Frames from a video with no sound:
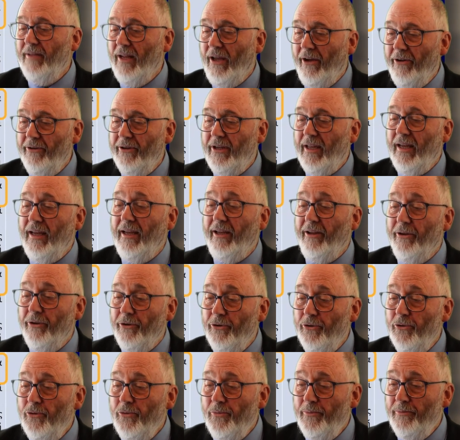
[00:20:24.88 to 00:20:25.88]
Okay,
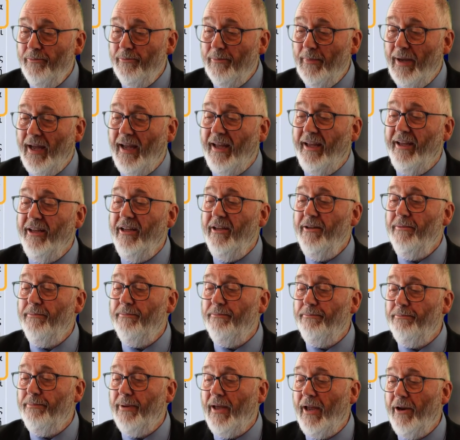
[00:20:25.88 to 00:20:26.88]
ume
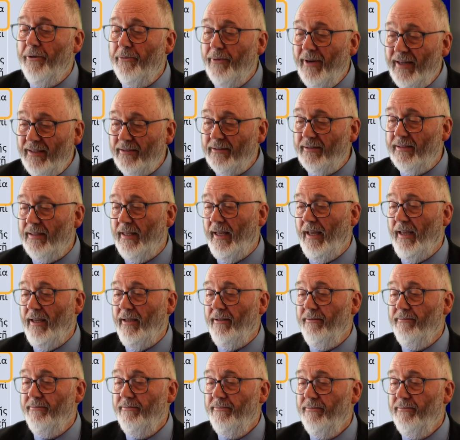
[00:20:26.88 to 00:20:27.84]
parelthe.